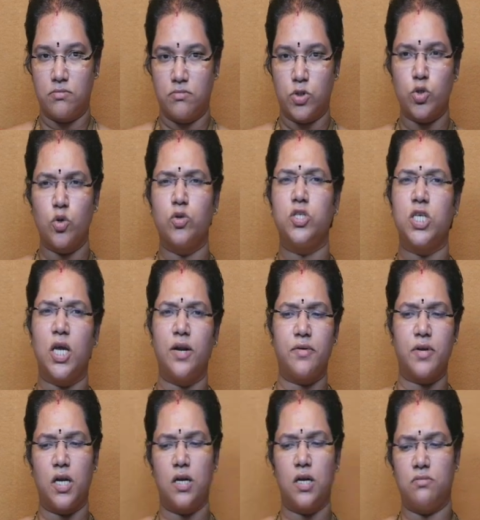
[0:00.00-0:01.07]
So
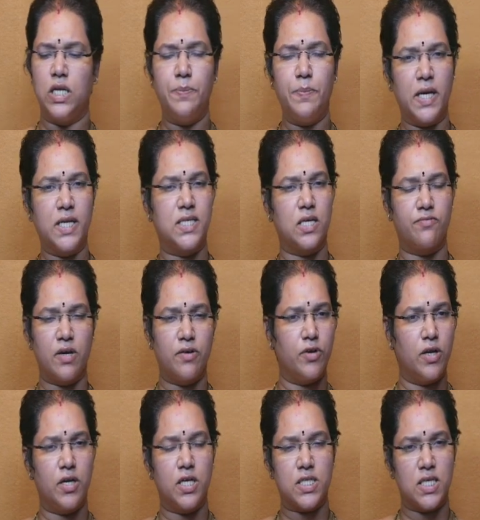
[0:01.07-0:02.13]
general, in basic way
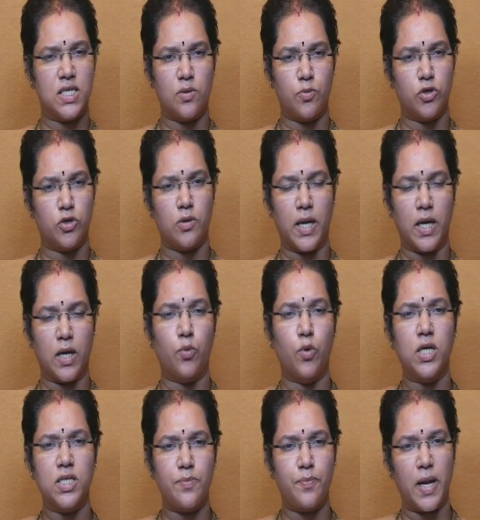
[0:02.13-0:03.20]
we will discuss about the plank.
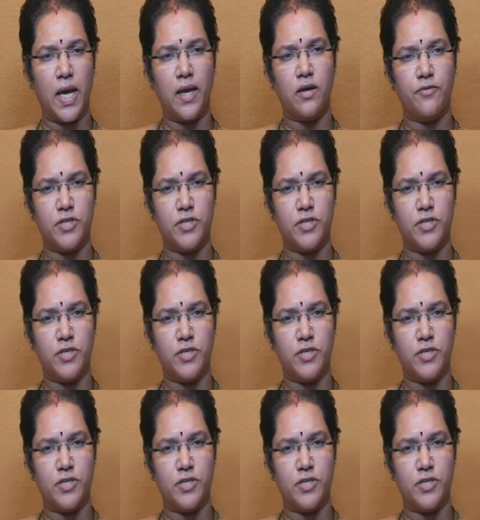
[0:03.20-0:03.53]
What is a plank?